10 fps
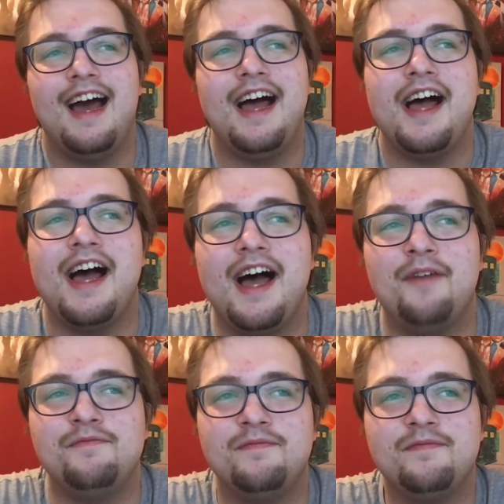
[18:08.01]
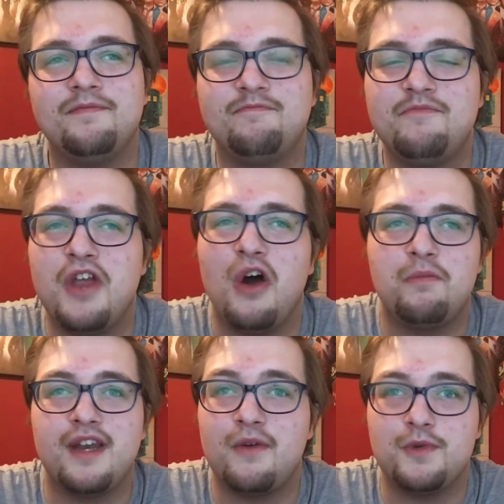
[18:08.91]
um No,
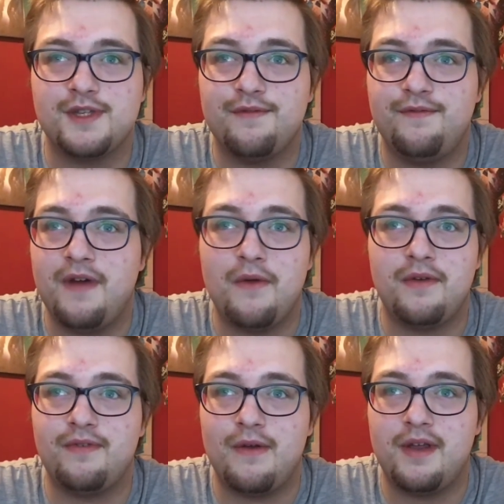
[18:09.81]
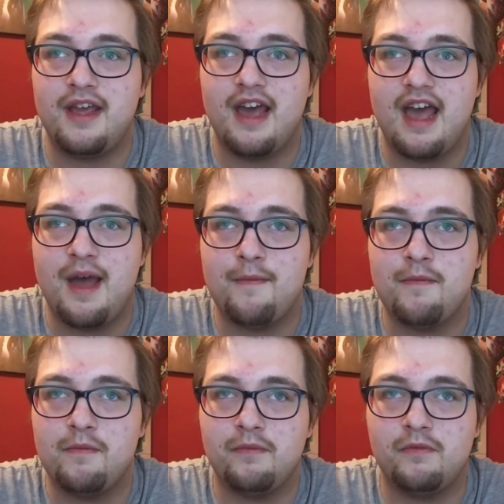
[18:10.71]
but it was a very, very um,
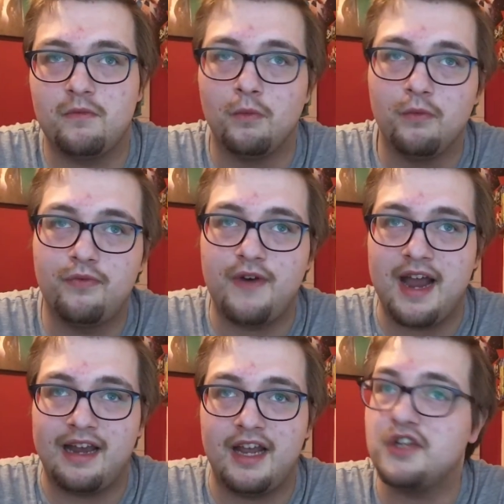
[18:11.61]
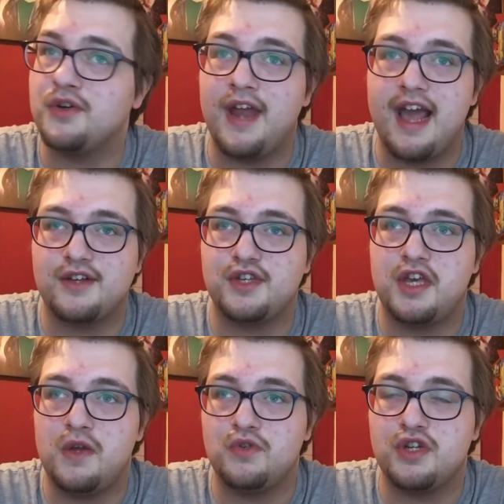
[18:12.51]
finely done
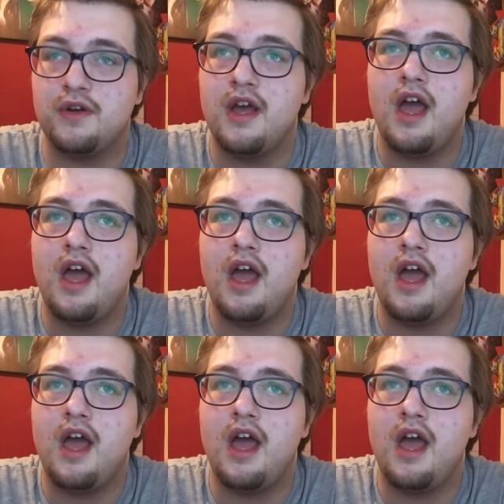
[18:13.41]
execution.